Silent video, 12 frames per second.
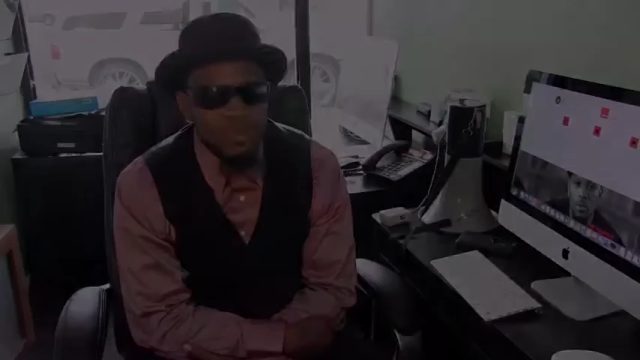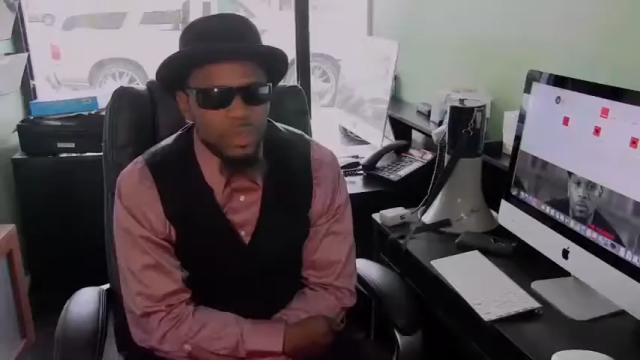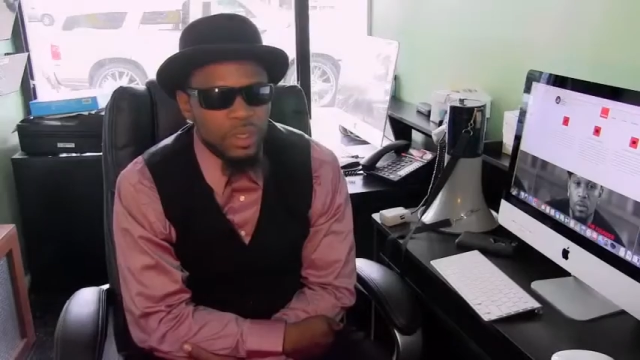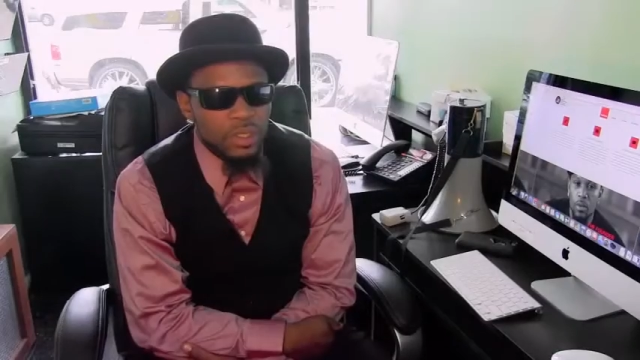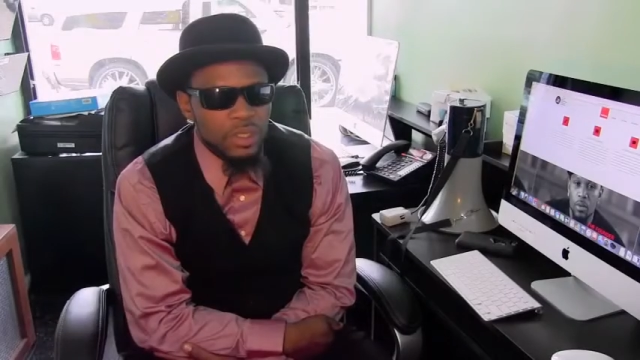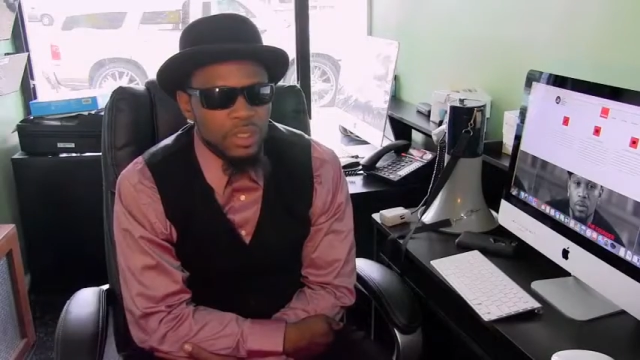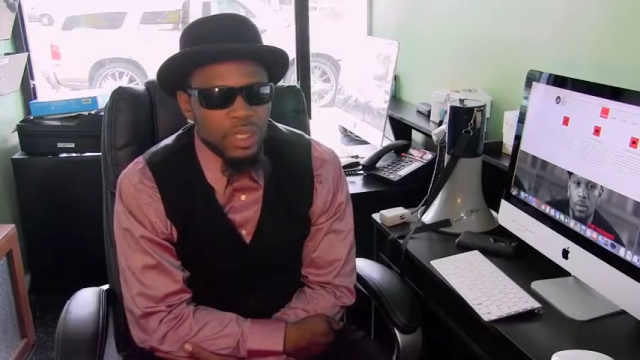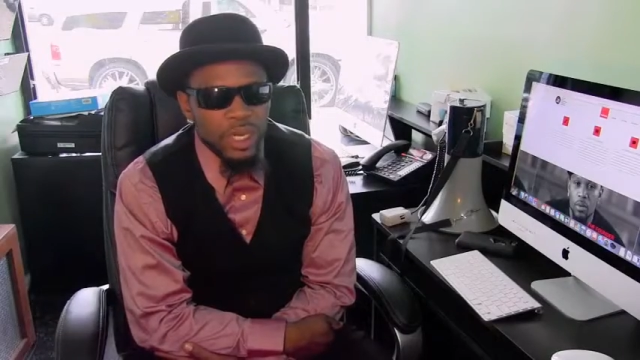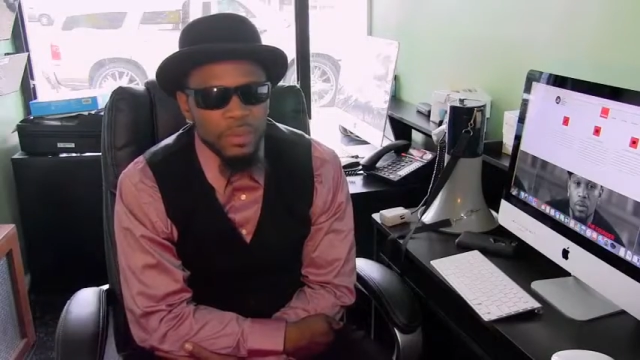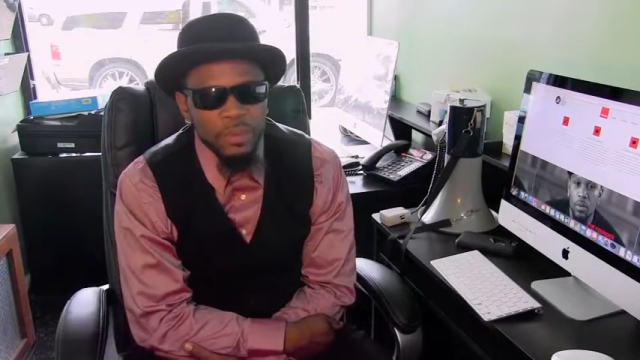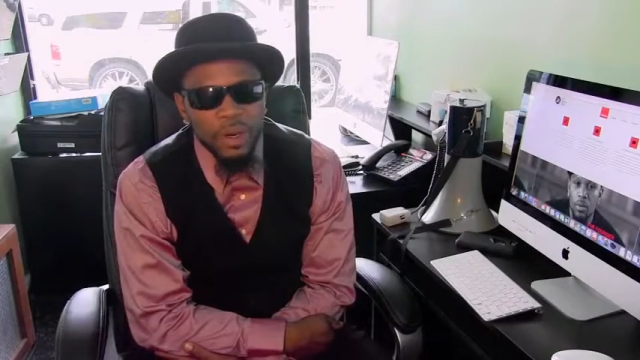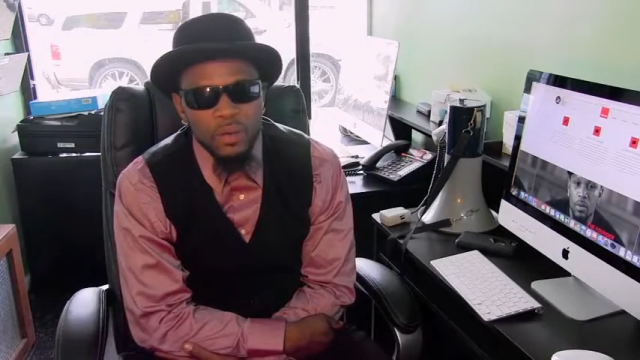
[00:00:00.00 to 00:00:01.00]
Because it's
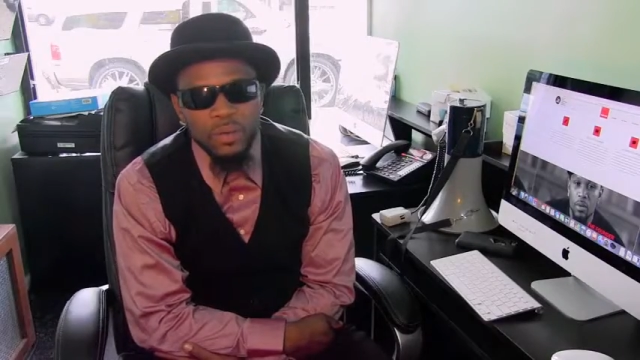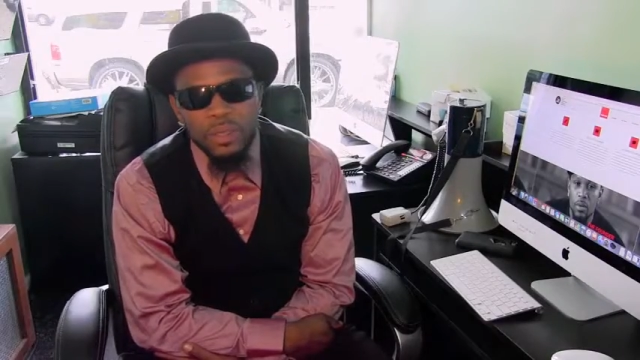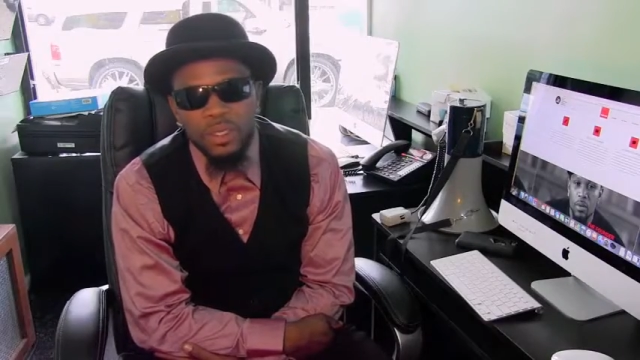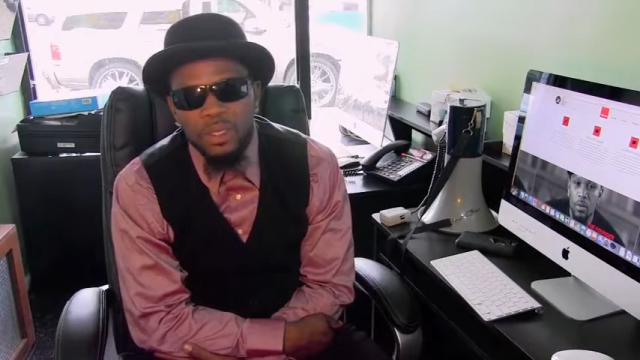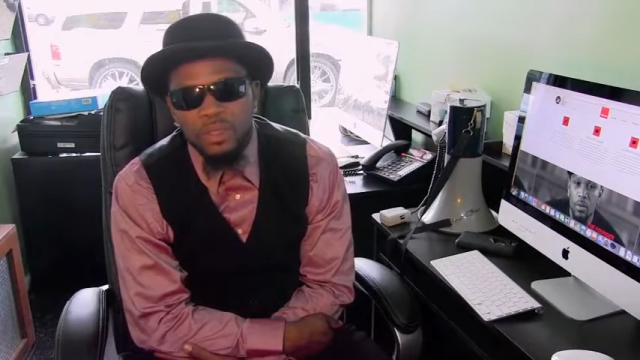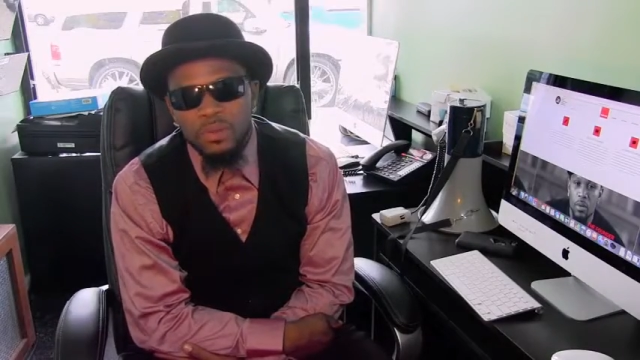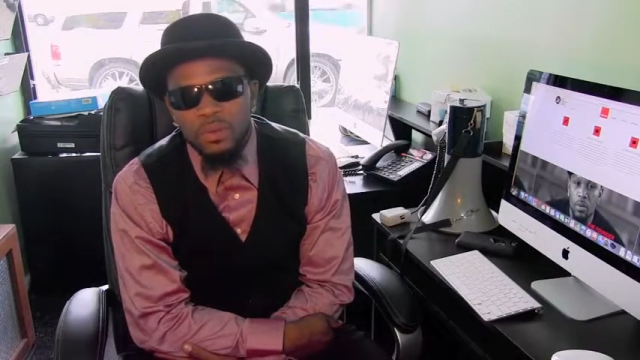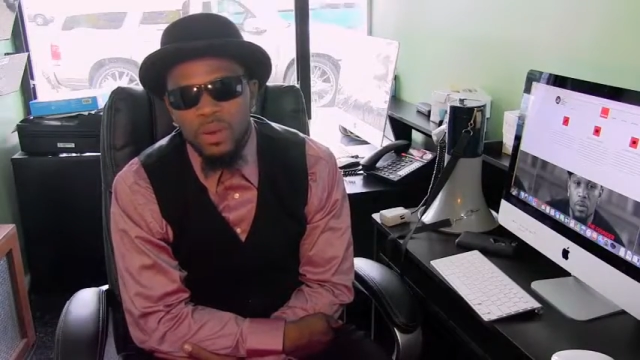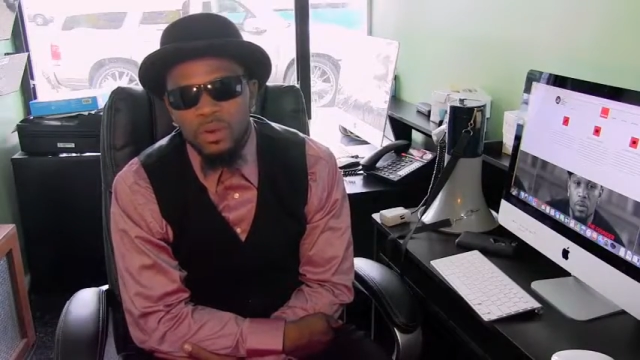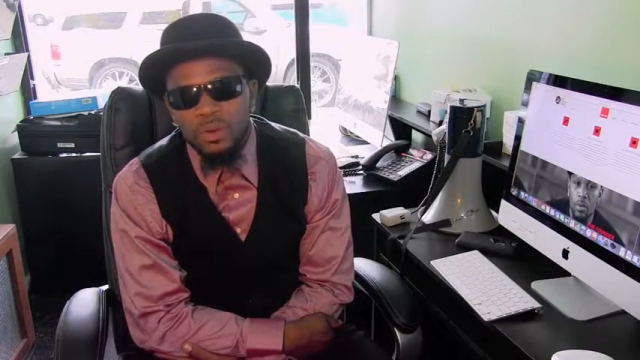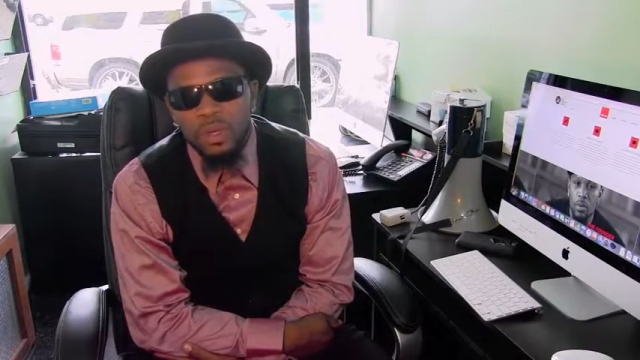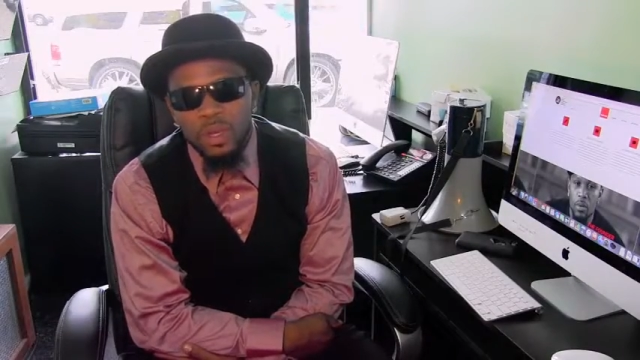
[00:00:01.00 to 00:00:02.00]
not about me, it's
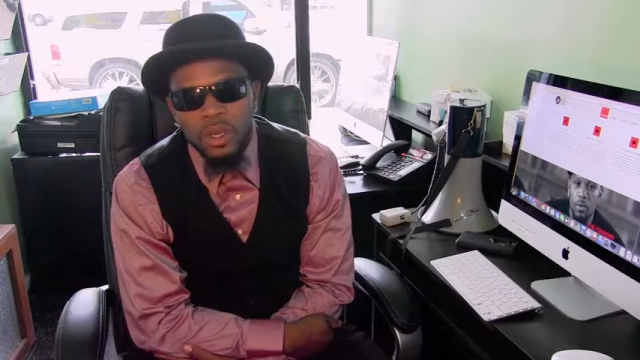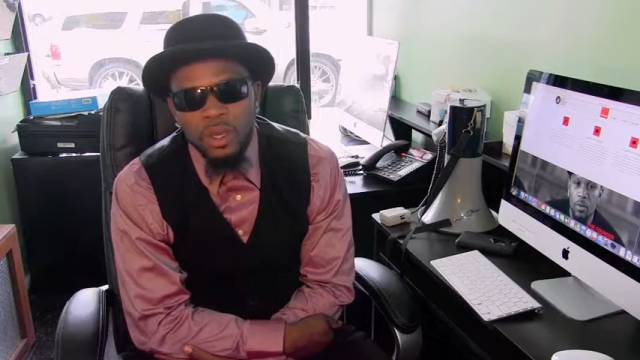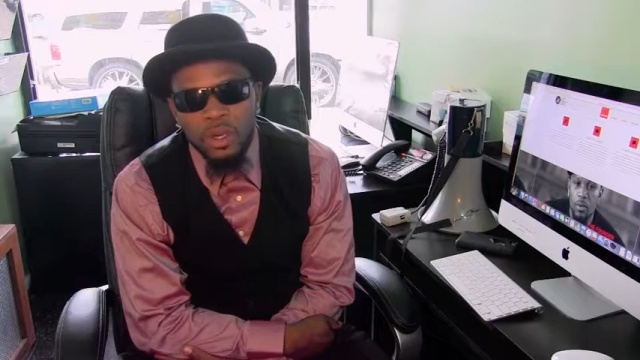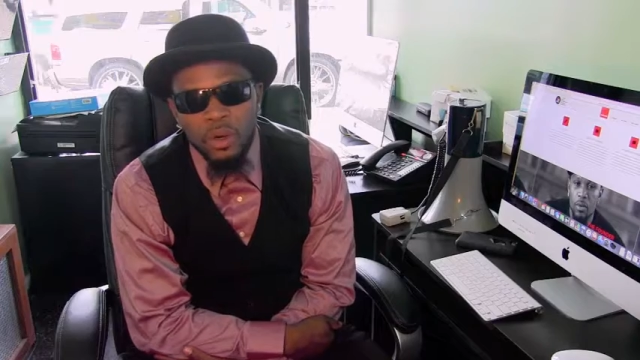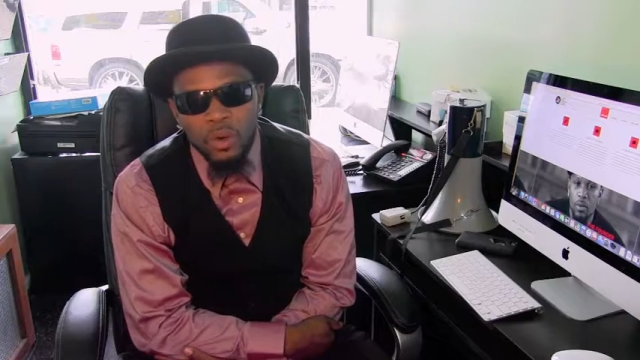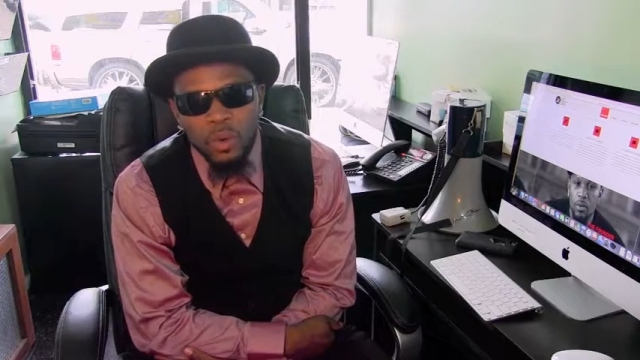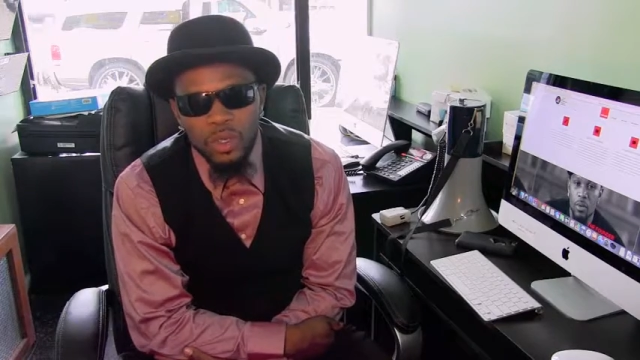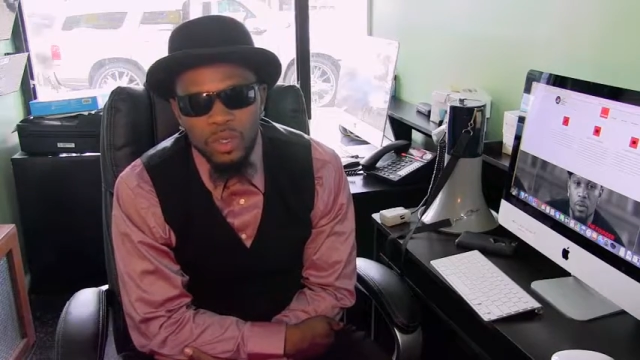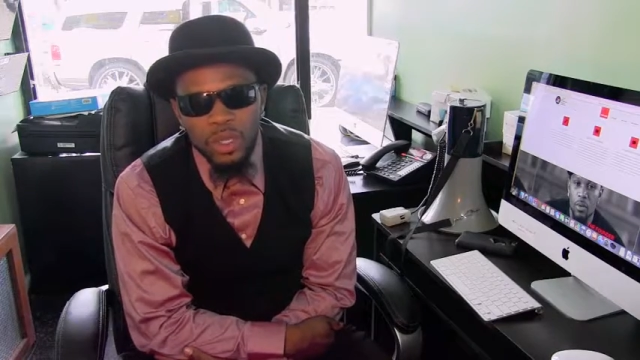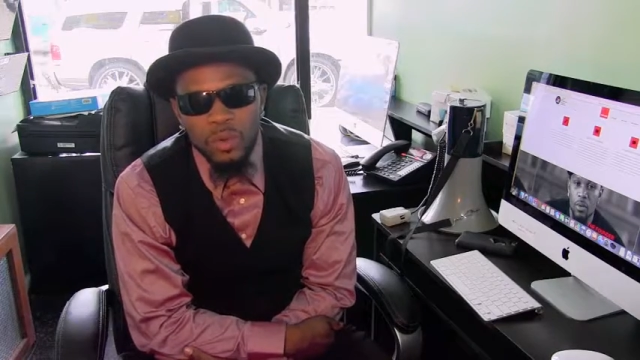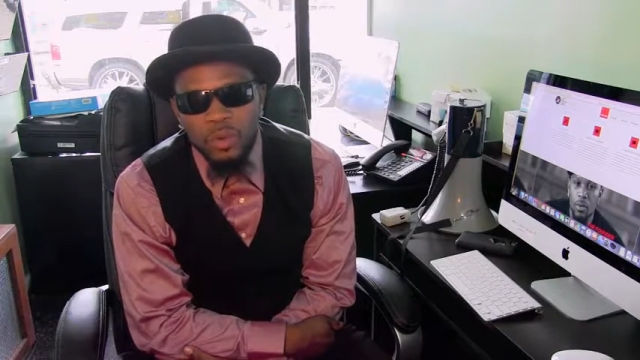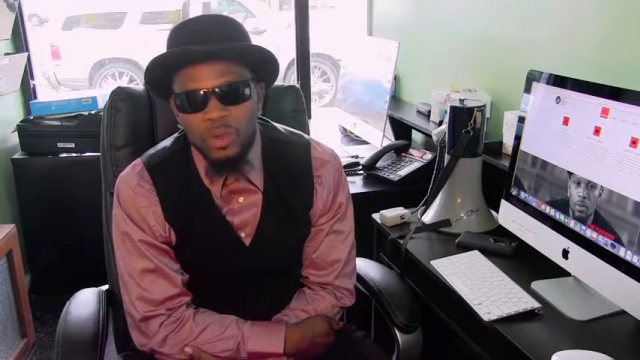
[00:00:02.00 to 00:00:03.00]
about what
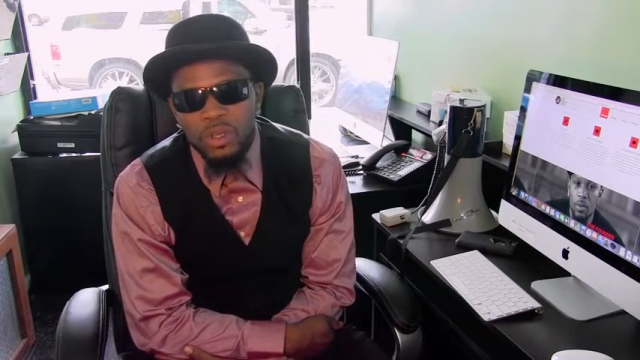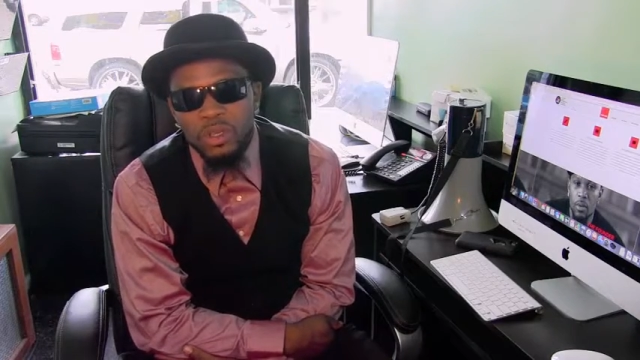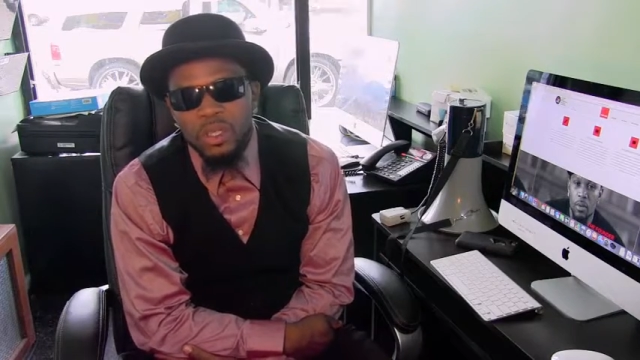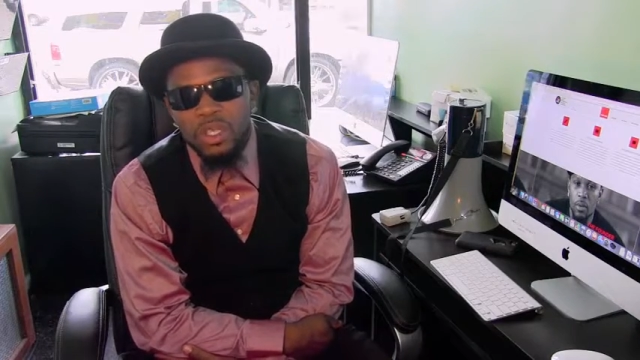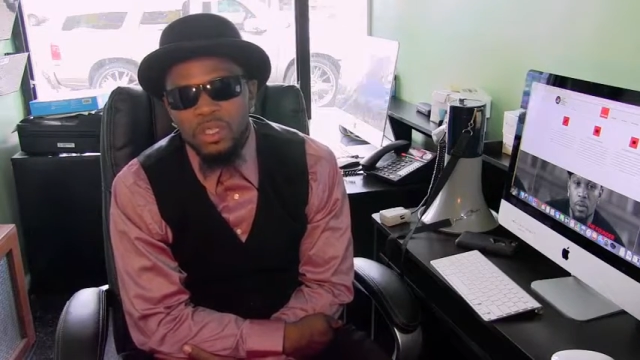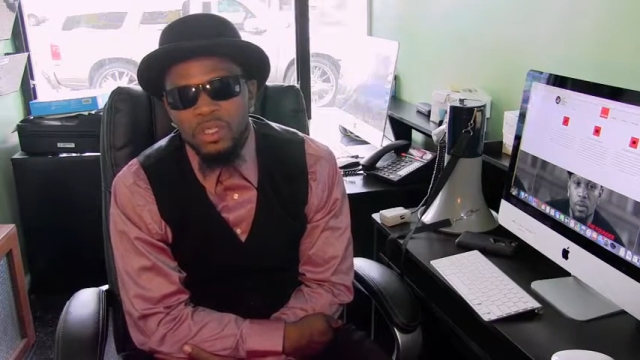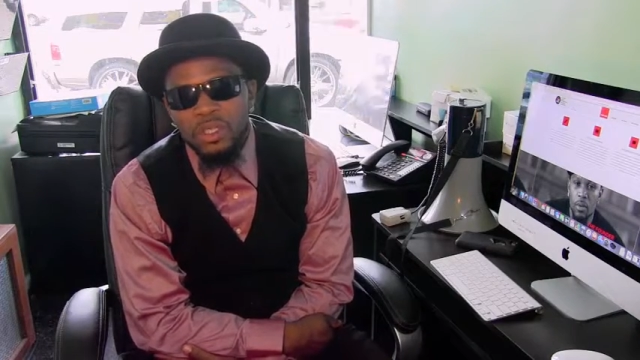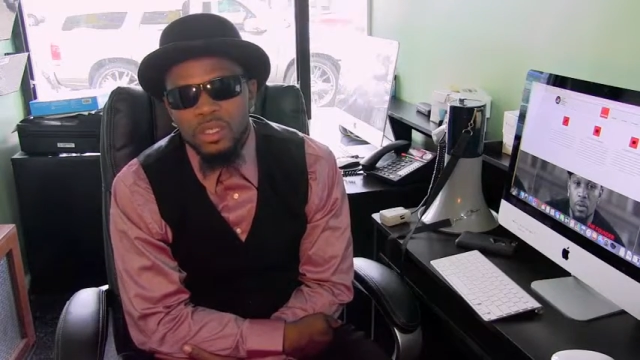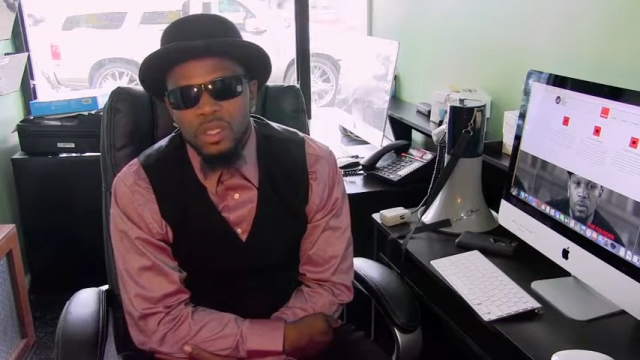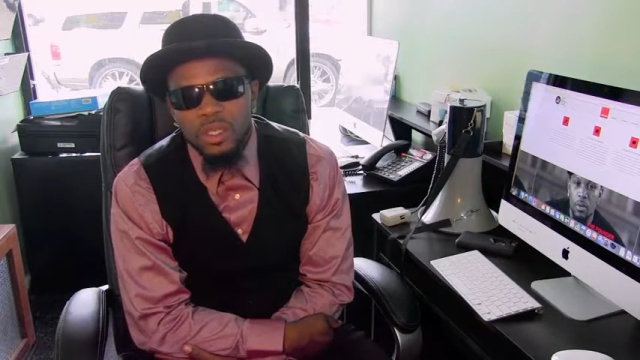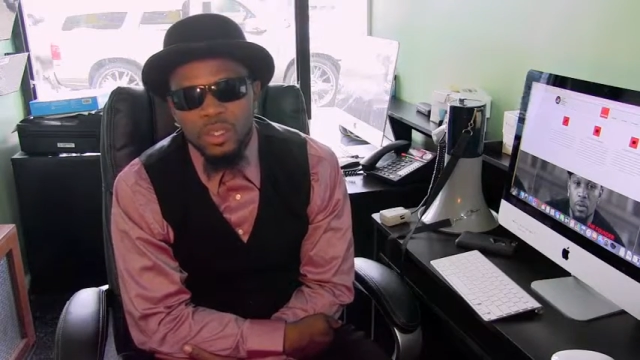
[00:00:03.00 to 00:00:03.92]
the community needs, and